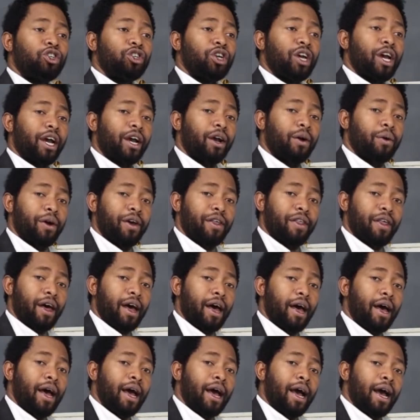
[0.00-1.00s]
check
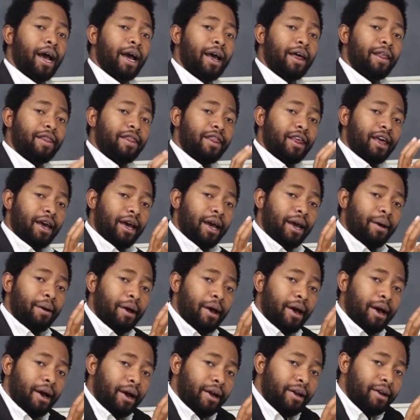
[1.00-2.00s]
whether the
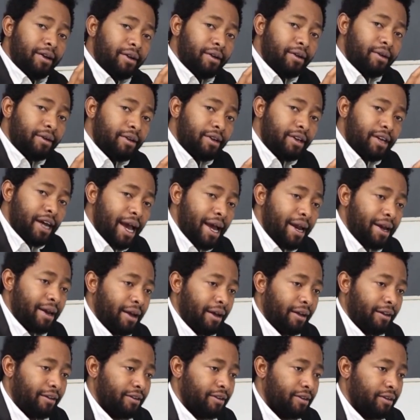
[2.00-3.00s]

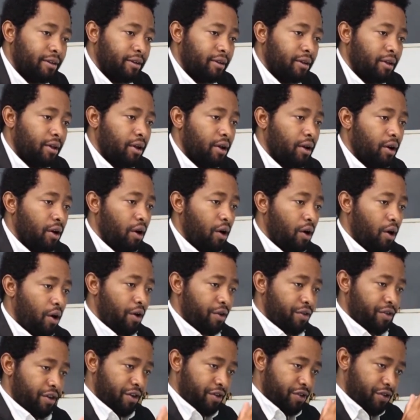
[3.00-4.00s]
tenets
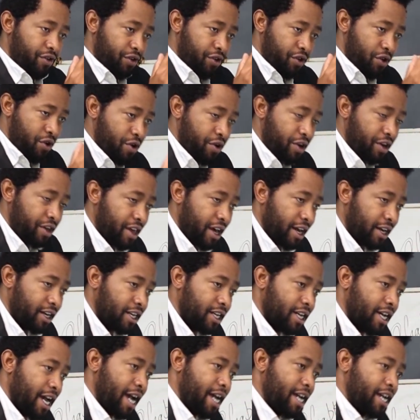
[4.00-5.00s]
or the theory
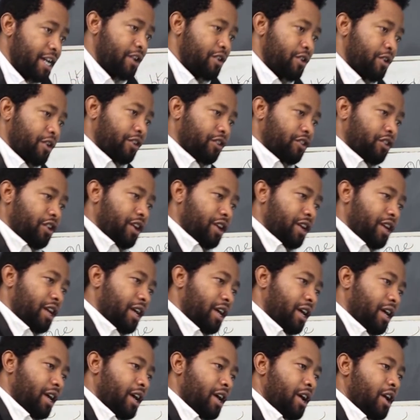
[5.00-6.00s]
that guided your
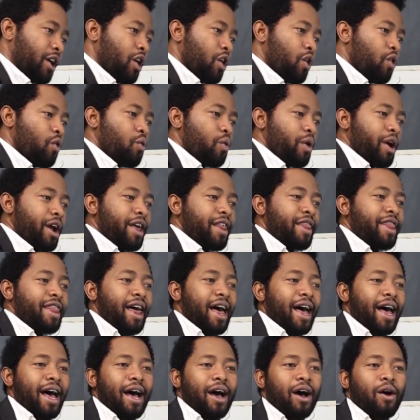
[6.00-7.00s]
study
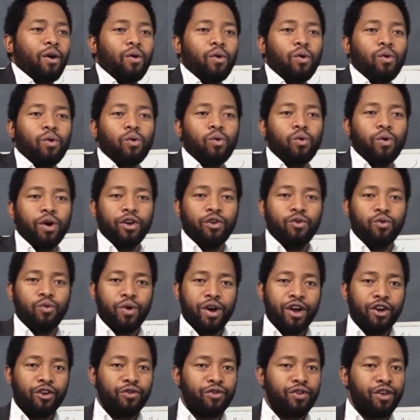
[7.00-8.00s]
whether when you
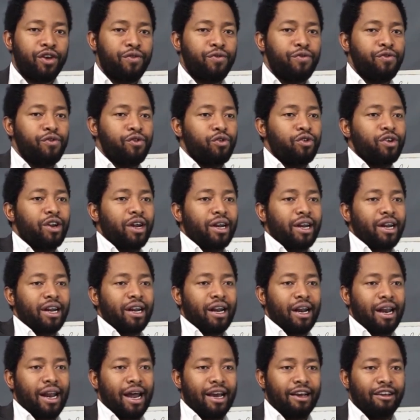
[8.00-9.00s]
went to the field and
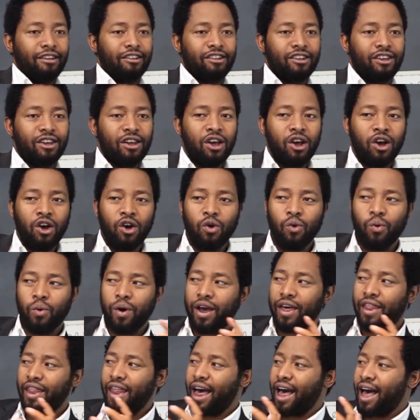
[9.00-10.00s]
analyzed
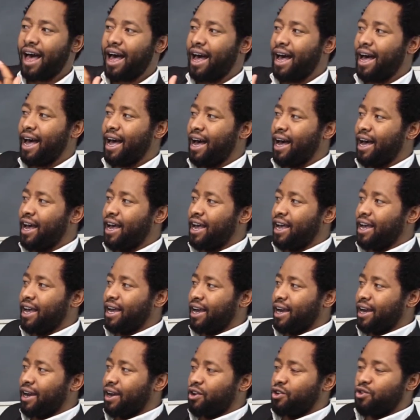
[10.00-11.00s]
whether
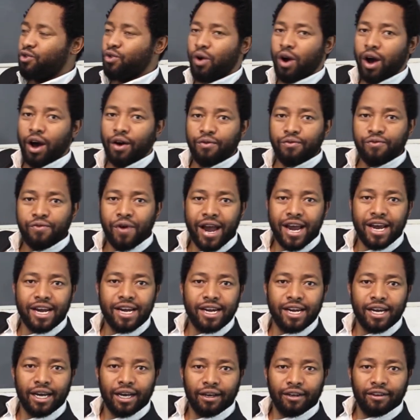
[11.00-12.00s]
your
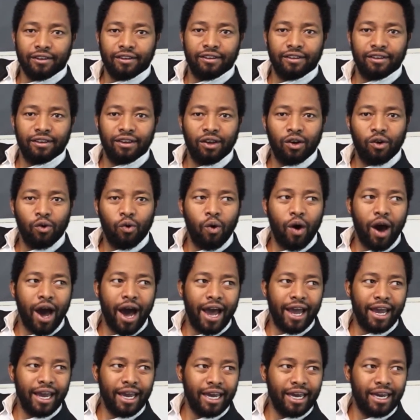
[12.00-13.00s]
findings
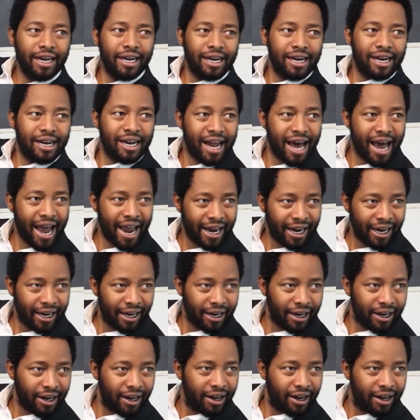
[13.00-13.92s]
were in line